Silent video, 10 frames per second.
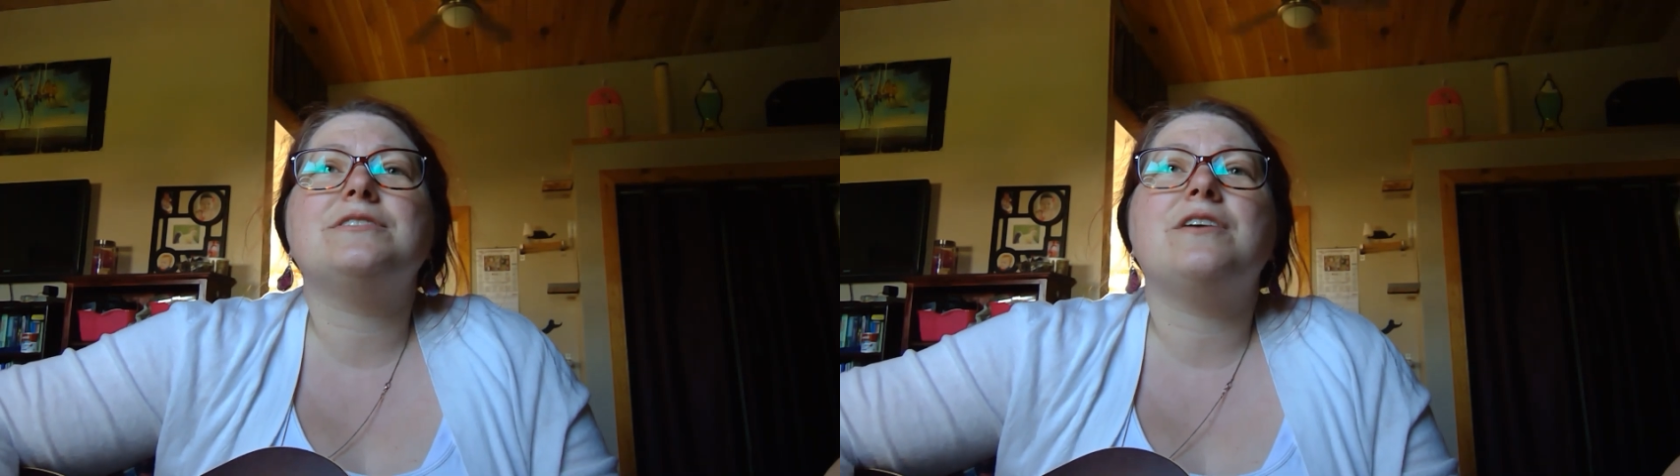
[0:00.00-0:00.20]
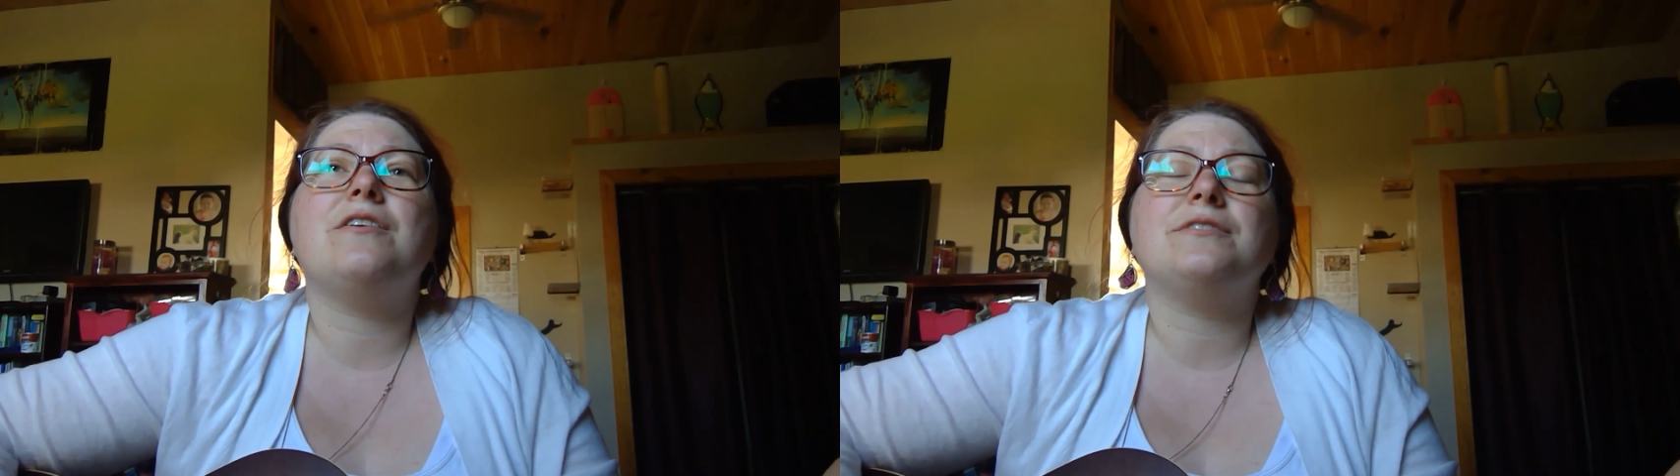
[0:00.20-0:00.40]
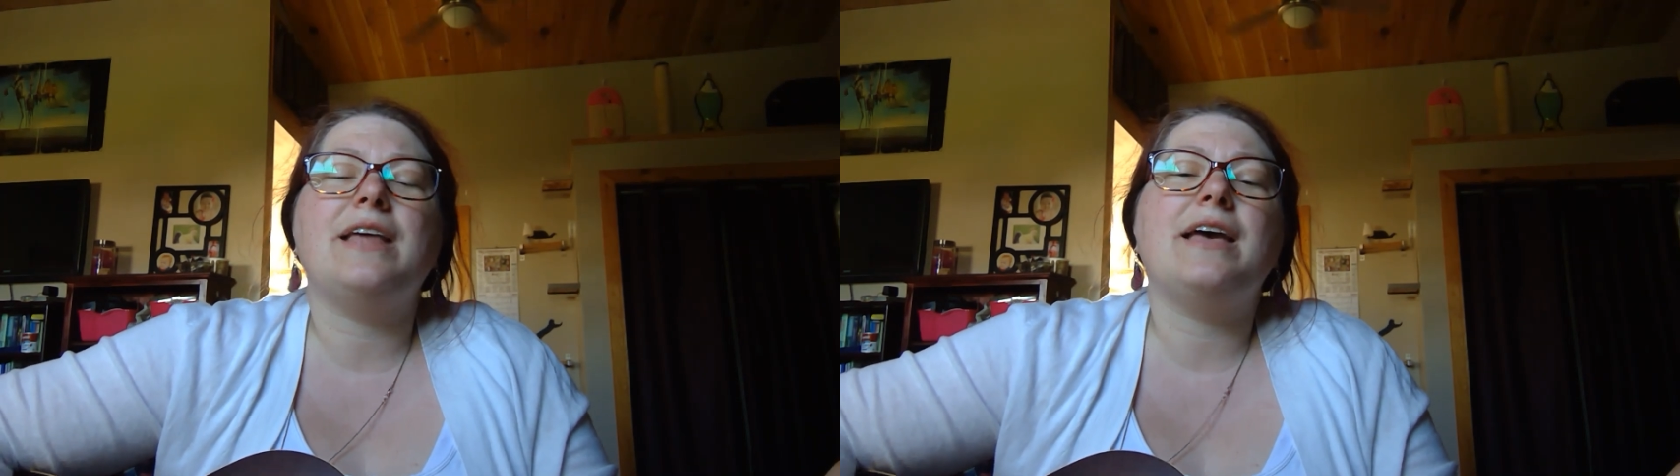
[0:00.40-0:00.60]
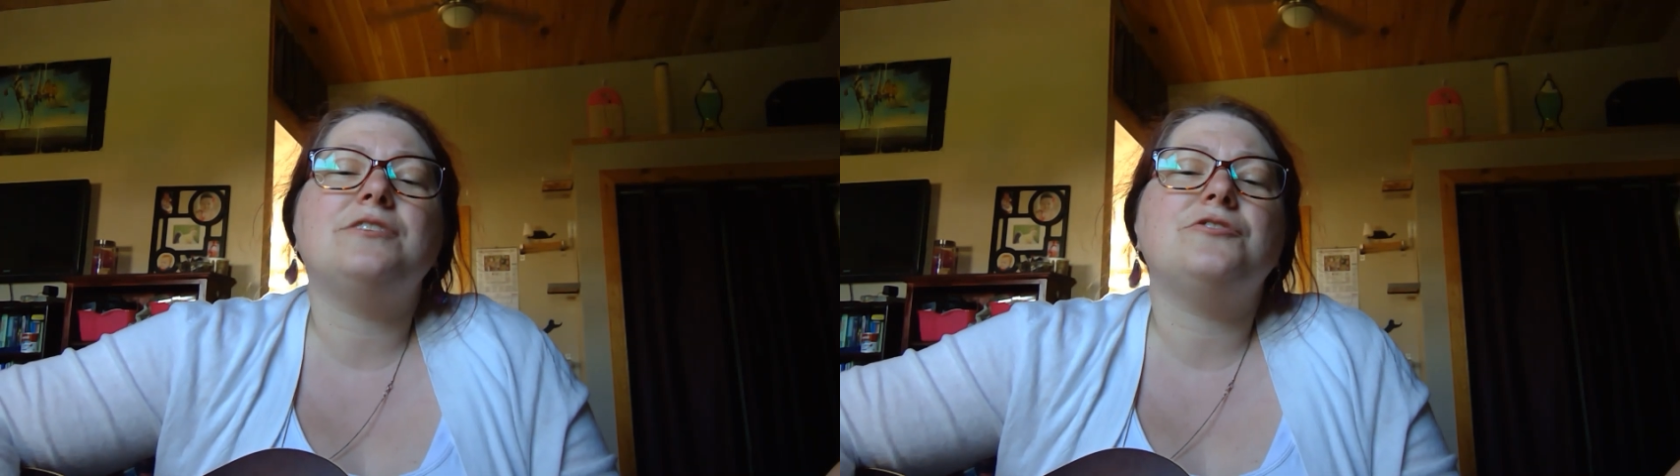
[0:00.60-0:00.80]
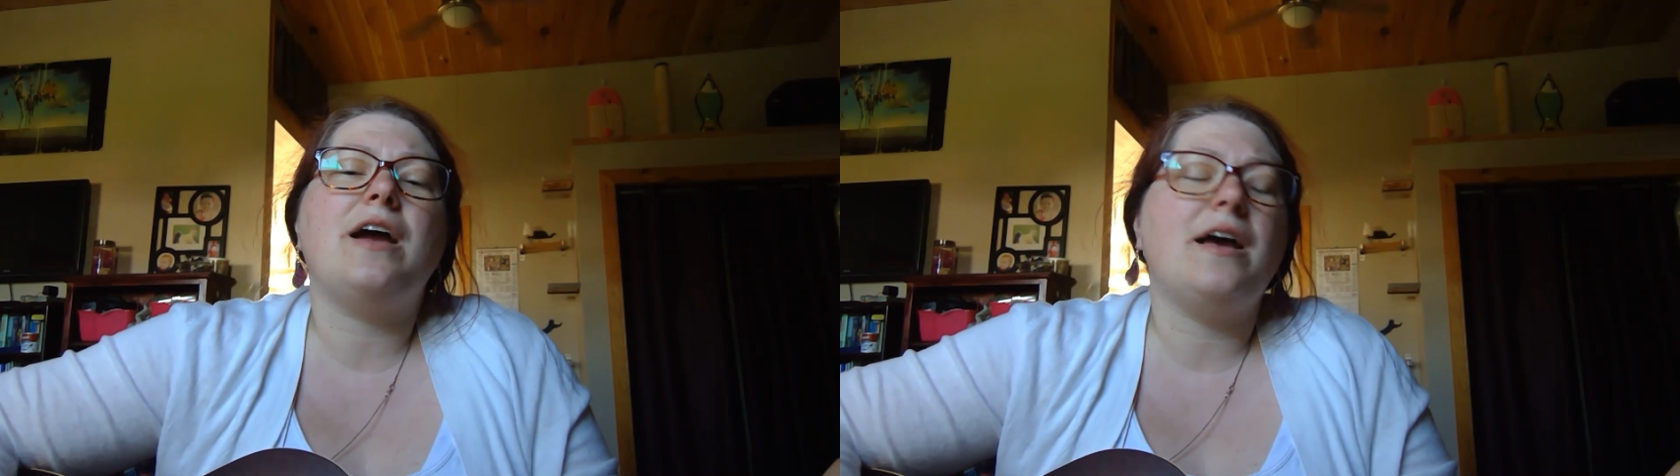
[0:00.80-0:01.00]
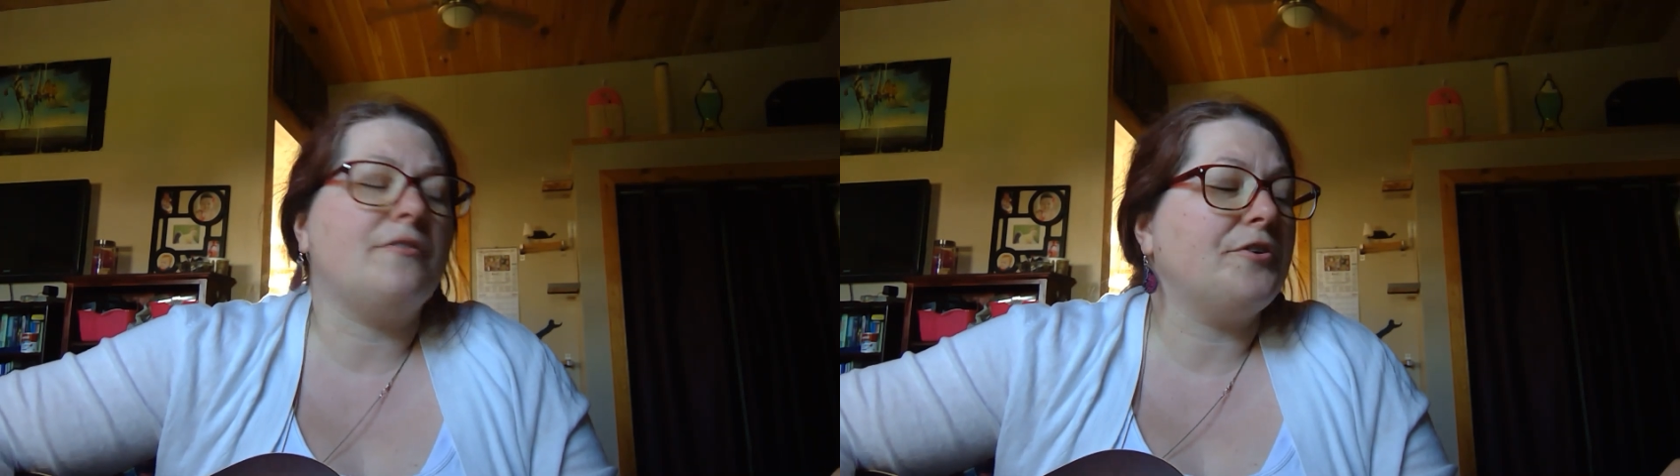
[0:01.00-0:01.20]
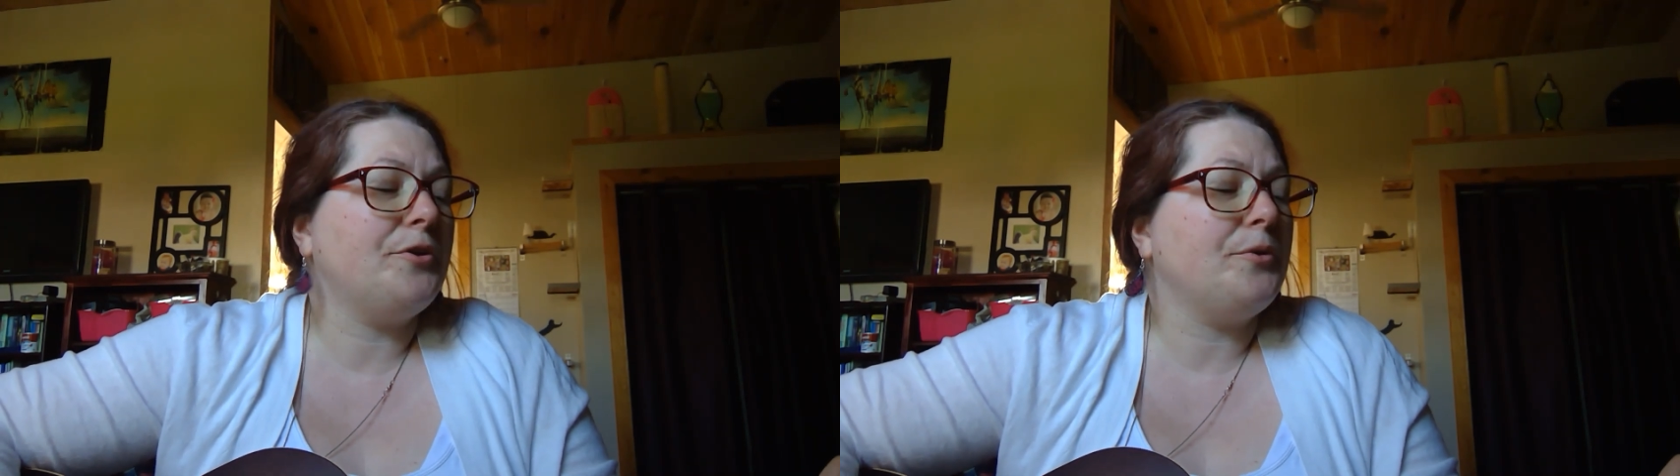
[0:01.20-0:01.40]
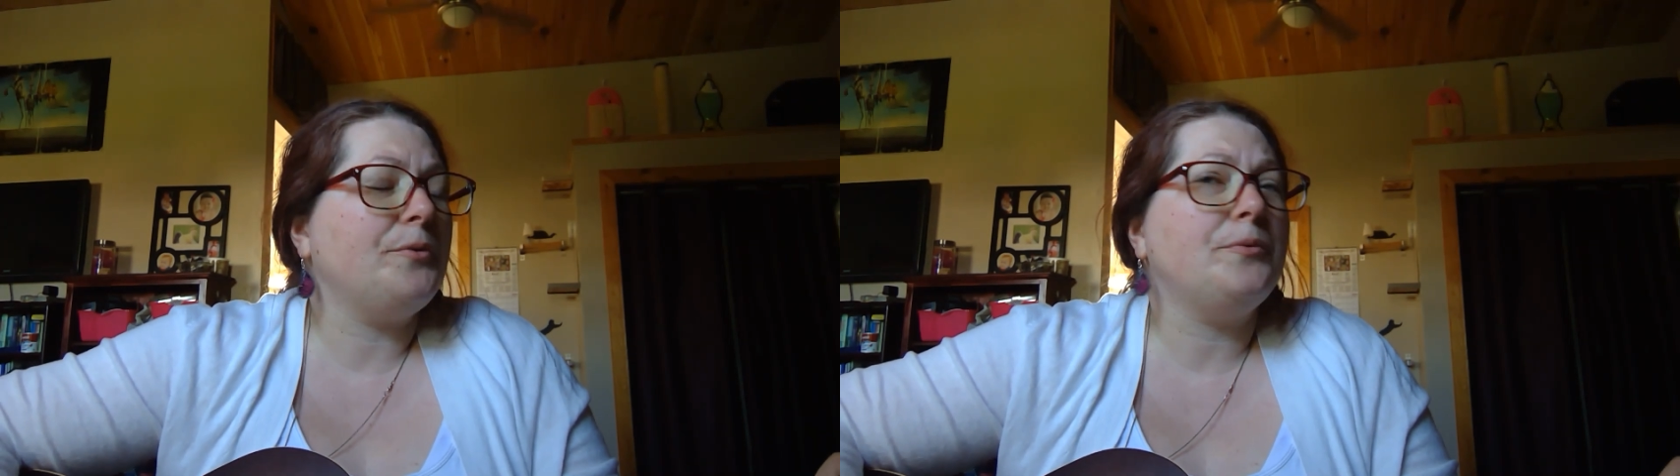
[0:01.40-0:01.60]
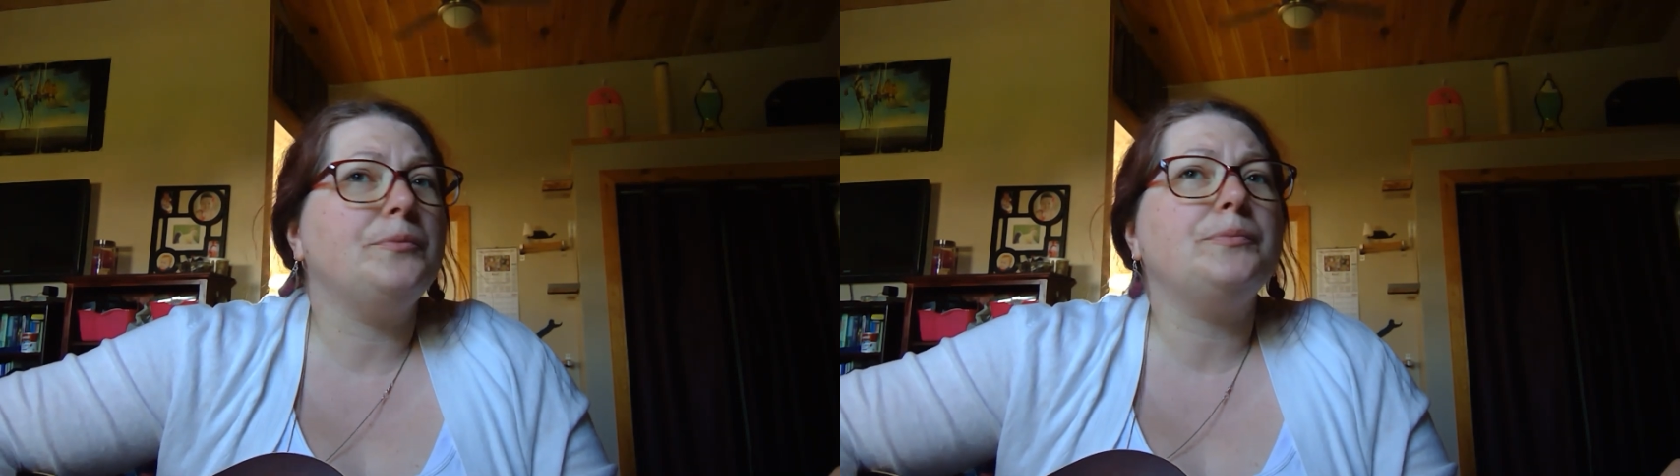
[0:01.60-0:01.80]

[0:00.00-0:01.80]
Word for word: song that driver knew.